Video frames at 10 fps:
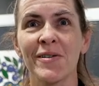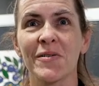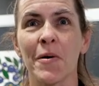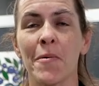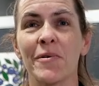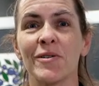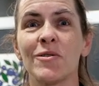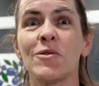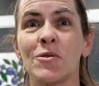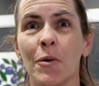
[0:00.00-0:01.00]
So I was
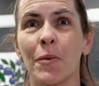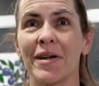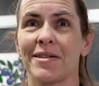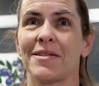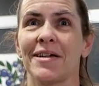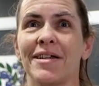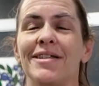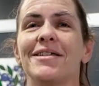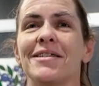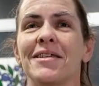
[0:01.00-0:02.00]
so excited
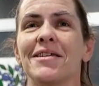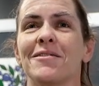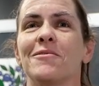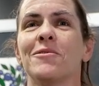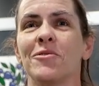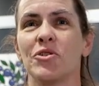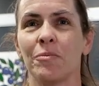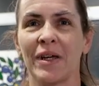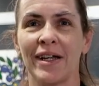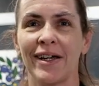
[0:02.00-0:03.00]
to see this on social
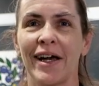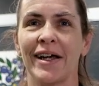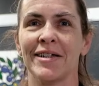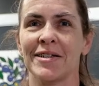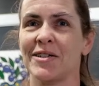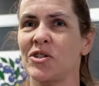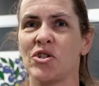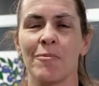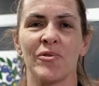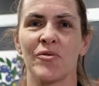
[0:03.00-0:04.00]
media and
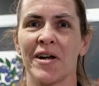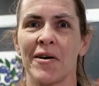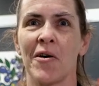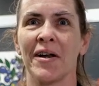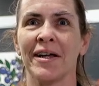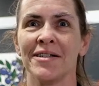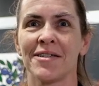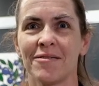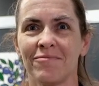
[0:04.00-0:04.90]
jumped right on it.